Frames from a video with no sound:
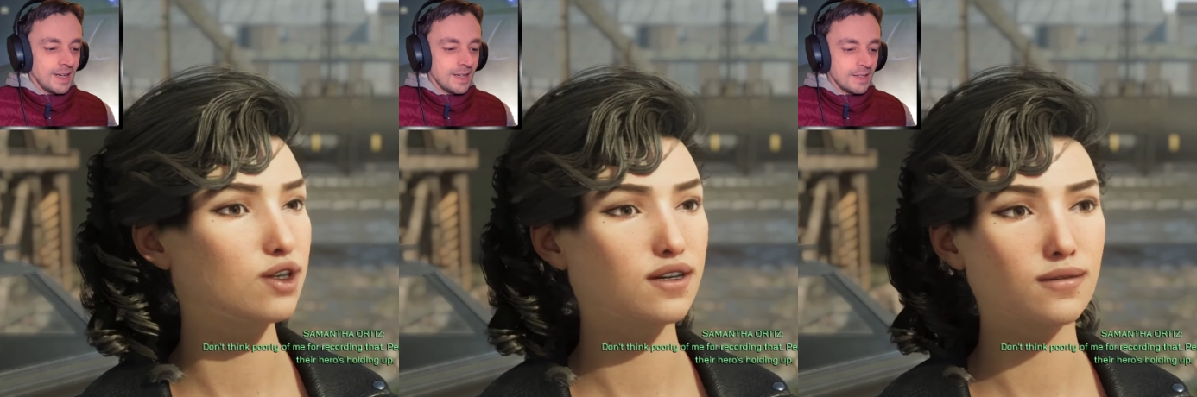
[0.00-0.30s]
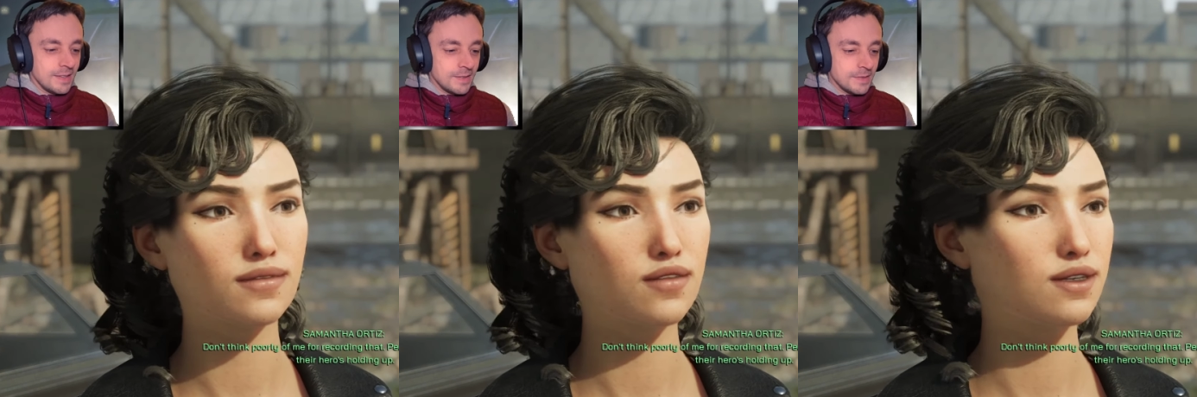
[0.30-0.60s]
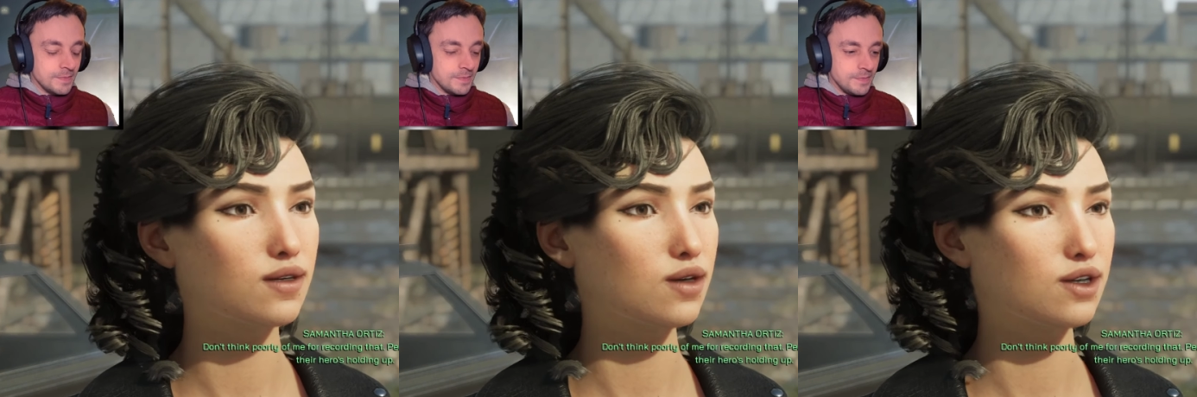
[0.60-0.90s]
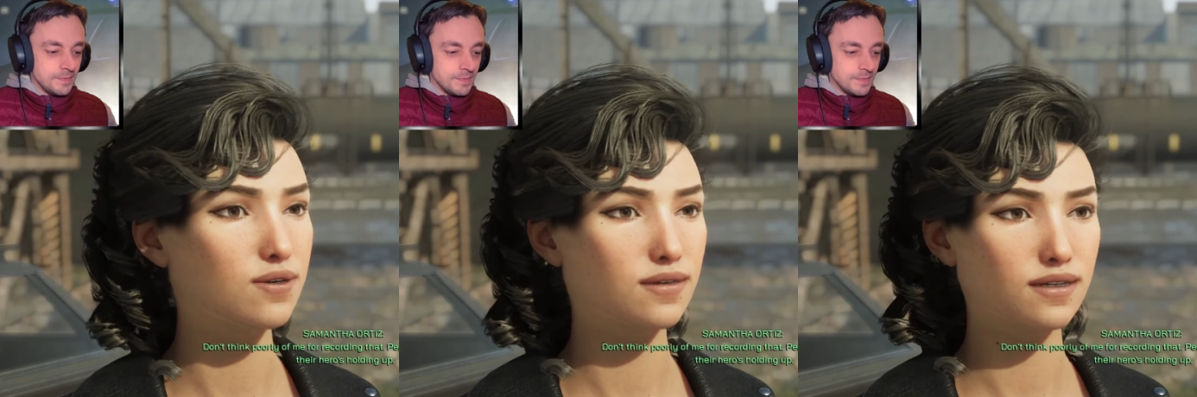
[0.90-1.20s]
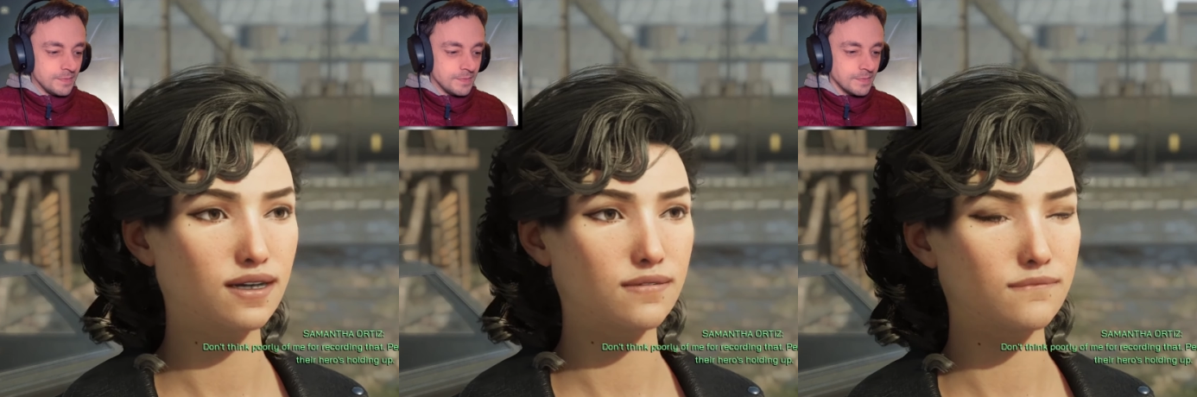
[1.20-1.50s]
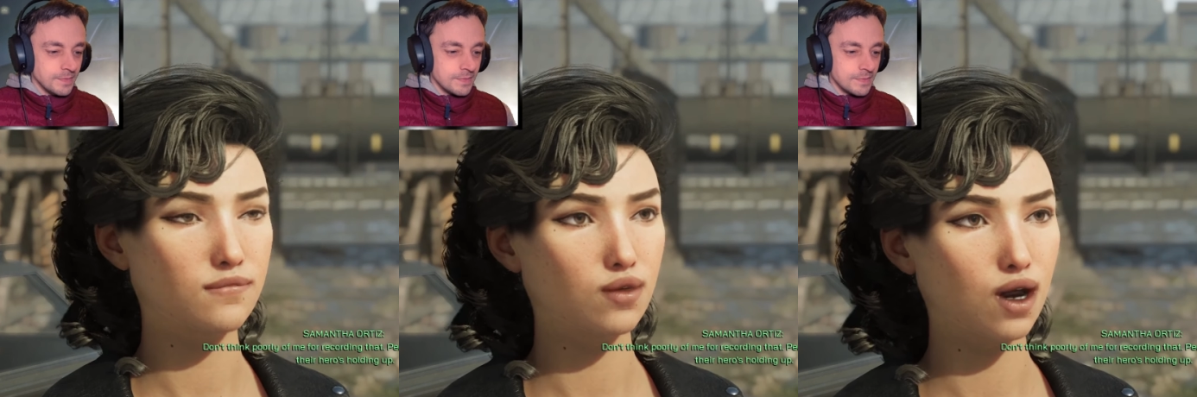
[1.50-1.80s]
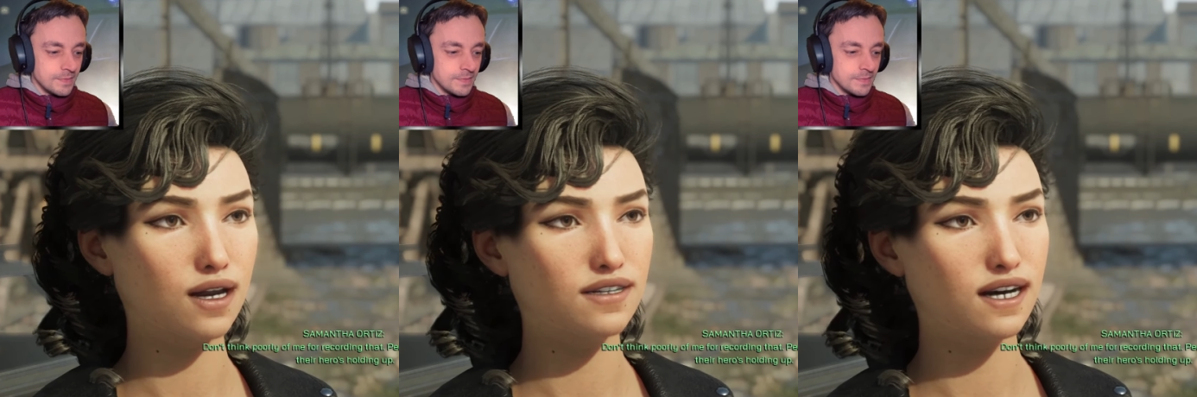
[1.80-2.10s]
Speaker 1: think poorly of me for recording that.
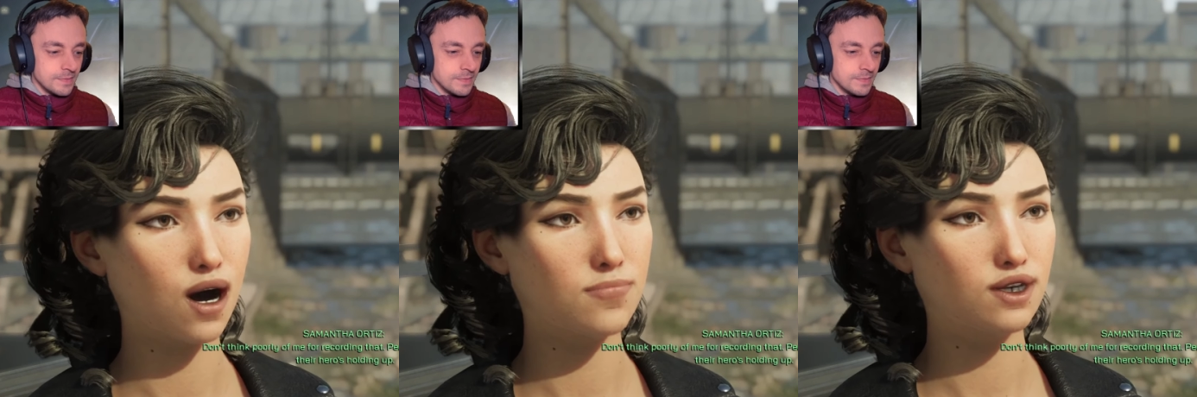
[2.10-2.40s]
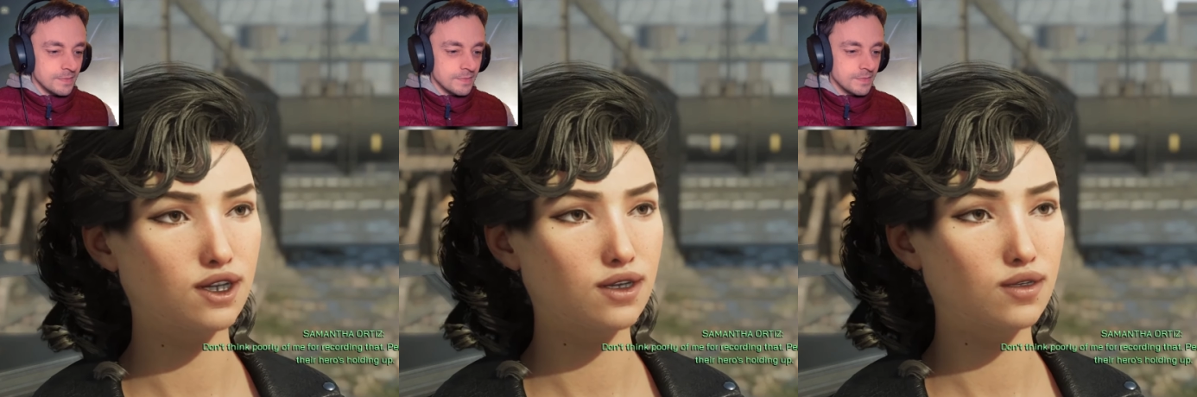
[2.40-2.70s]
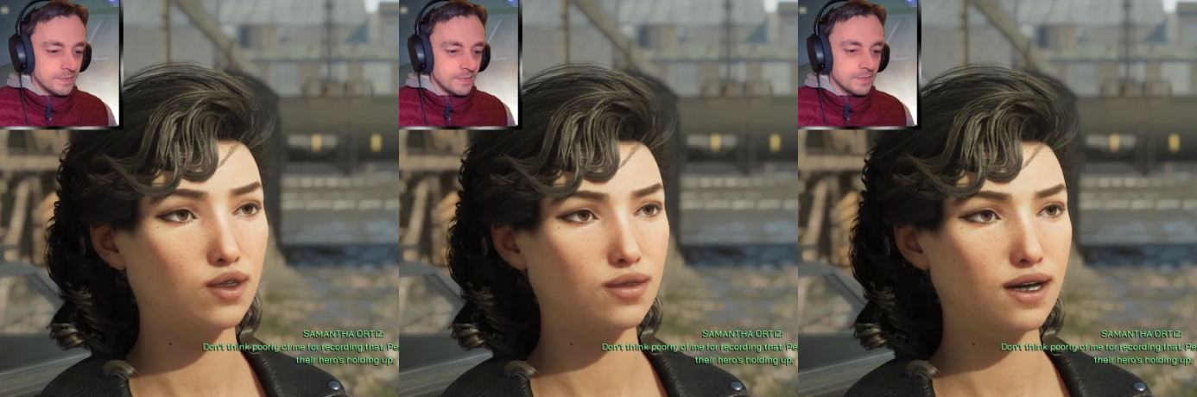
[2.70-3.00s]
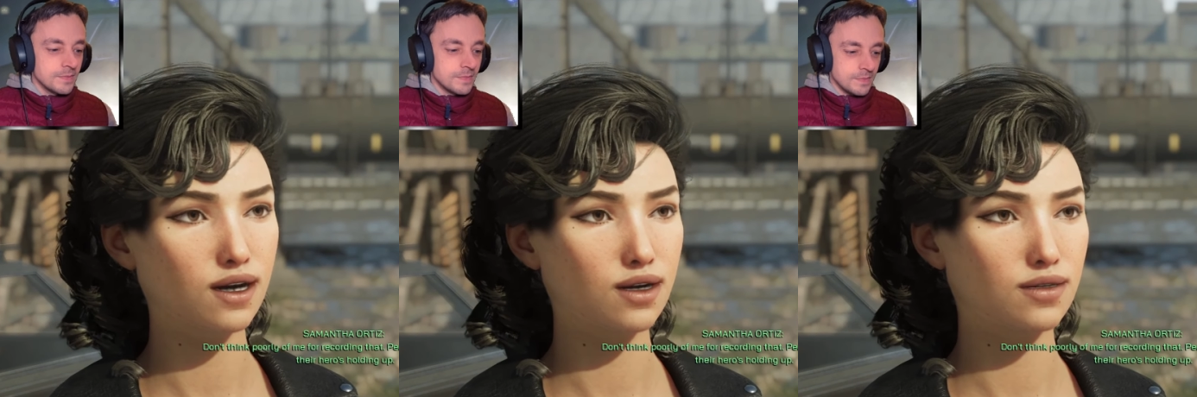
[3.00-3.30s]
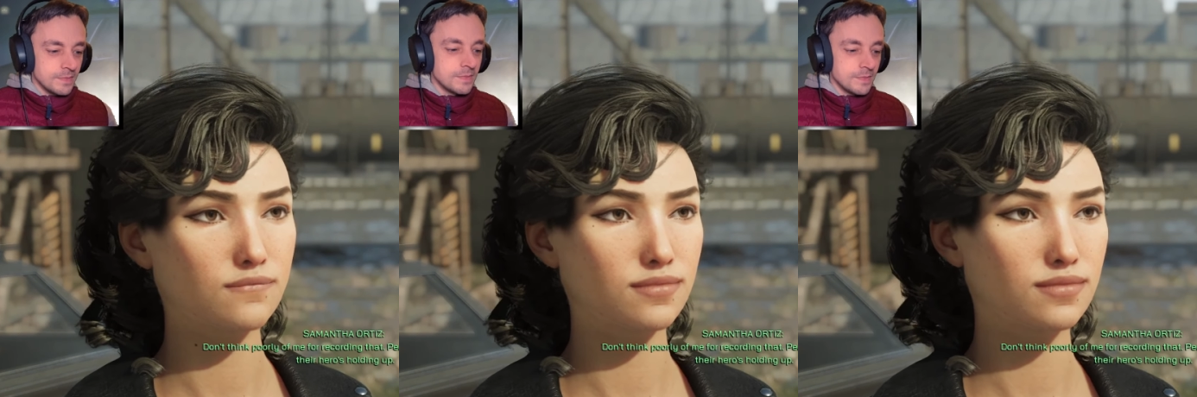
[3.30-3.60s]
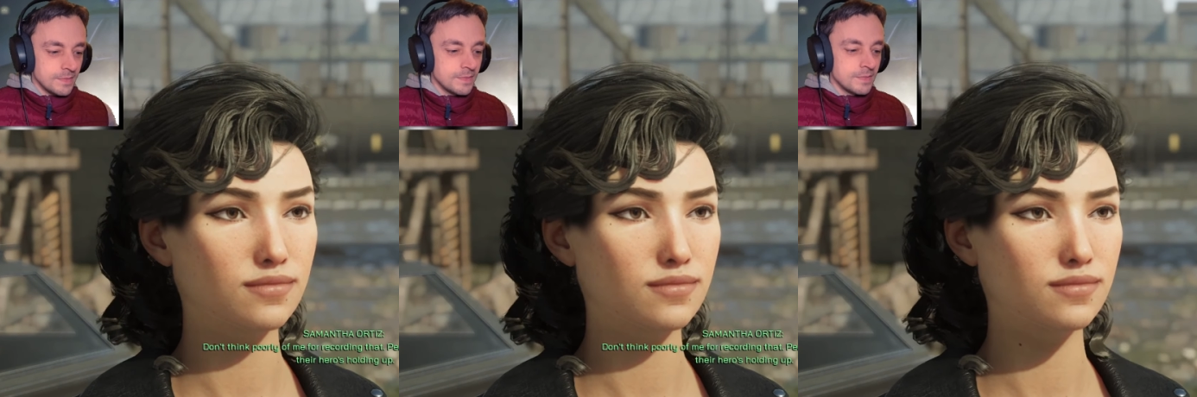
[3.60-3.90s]
People want to see how their hero's holding up.